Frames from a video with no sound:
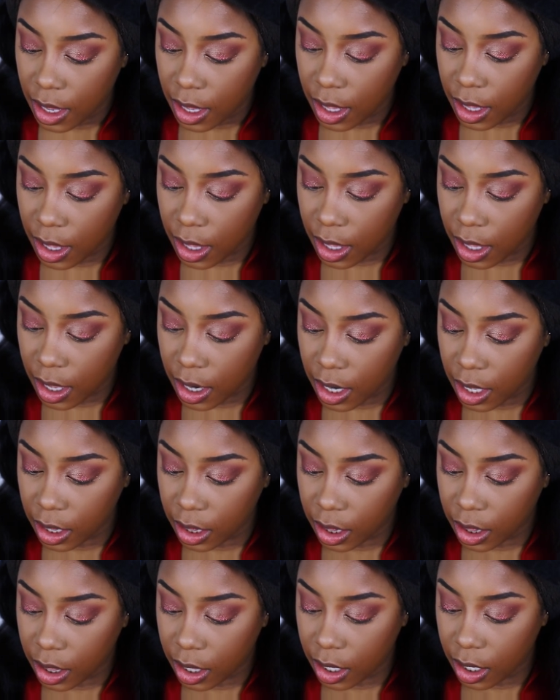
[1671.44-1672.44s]
And
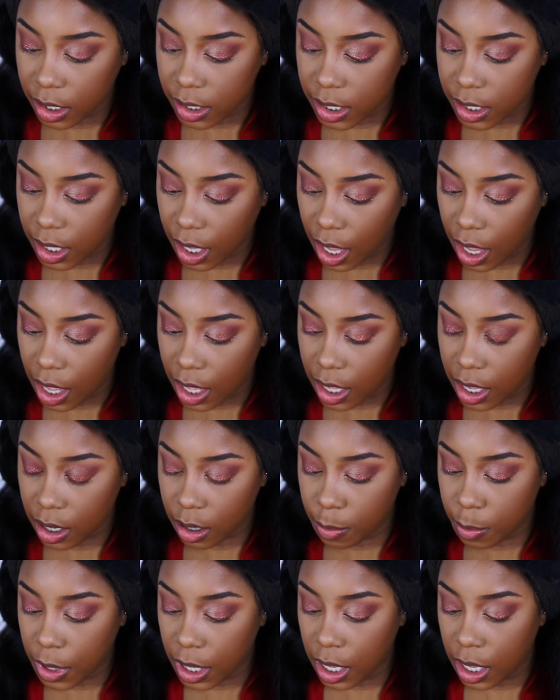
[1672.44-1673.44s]
it looks like
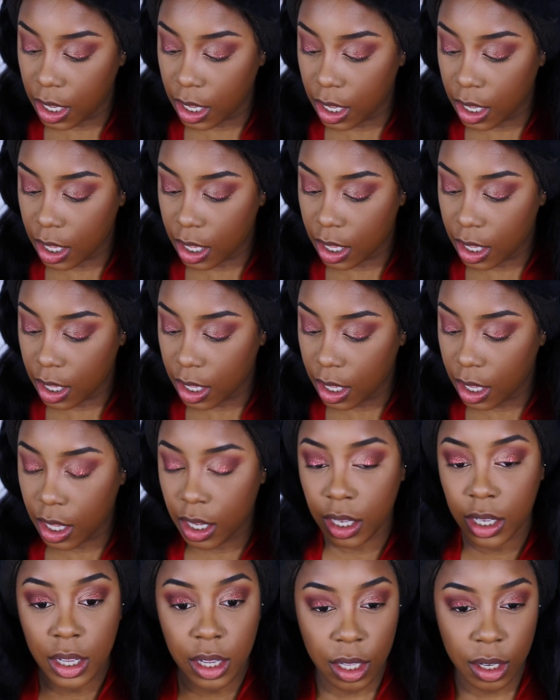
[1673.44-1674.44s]
it'll be a
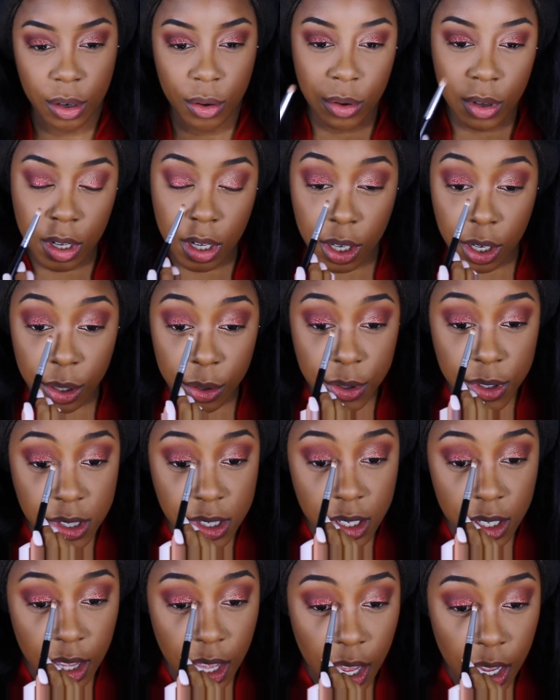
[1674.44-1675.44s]
little close
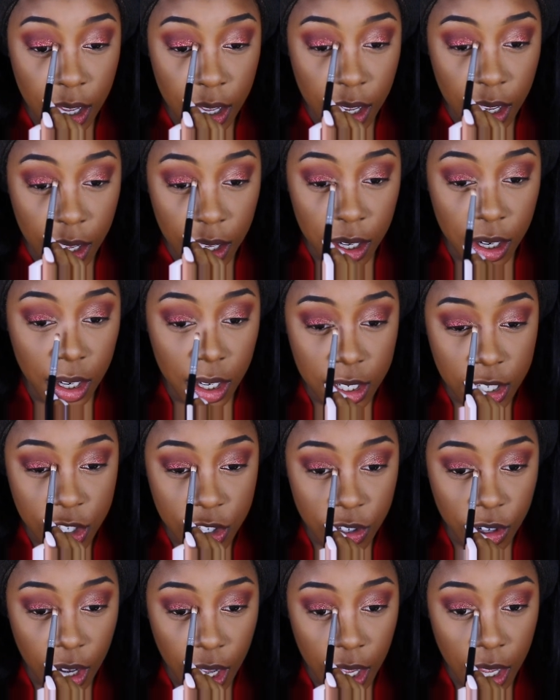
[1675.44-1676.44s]
to that color. Let's
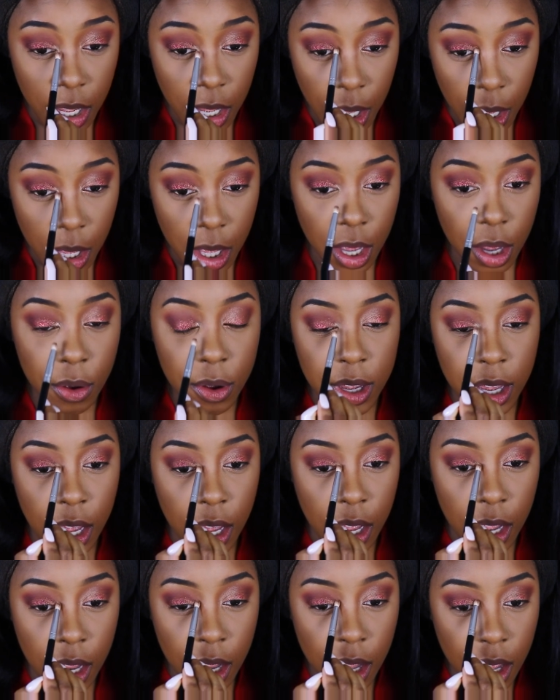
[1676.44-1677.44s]
try it. Oh,
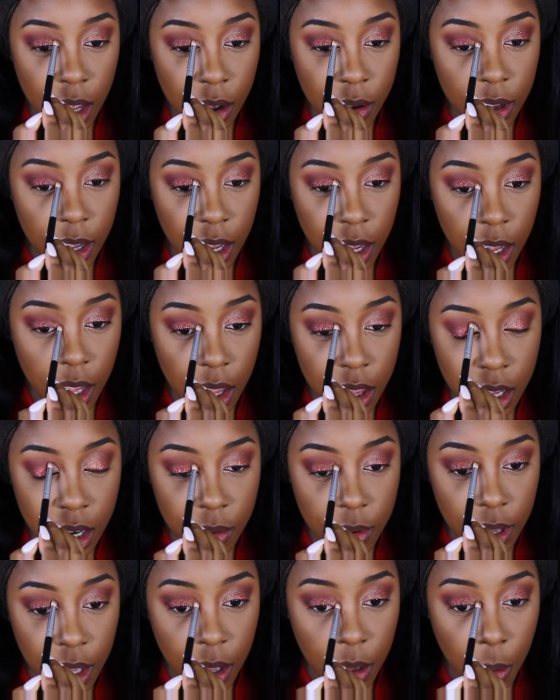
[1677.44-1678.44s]
yeah. Okay.
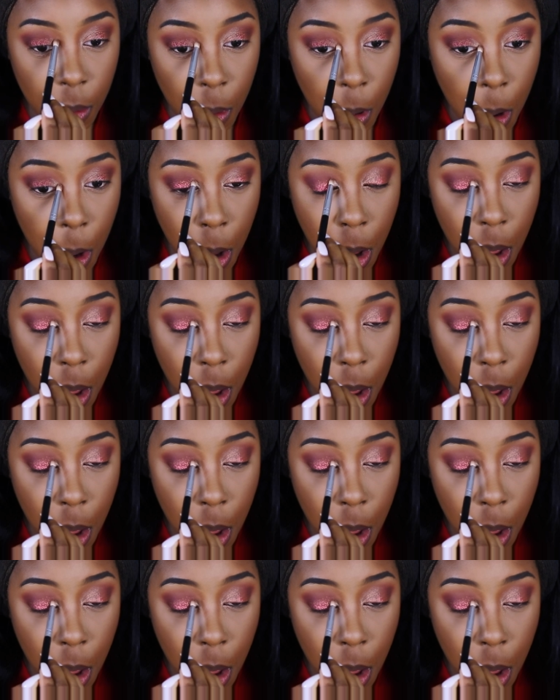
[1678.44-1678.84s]
There we go.